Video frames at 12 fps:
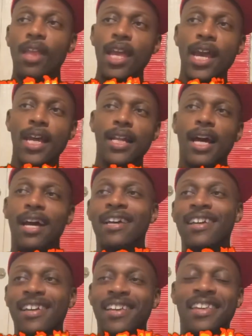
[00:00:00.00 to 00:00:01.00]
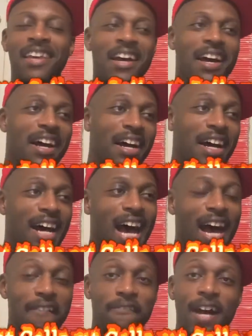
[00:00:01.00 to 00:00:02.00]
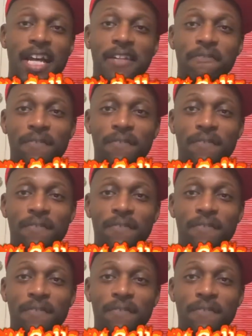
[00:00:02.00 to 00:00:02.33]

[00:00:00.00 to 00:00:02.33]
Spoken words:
And I find it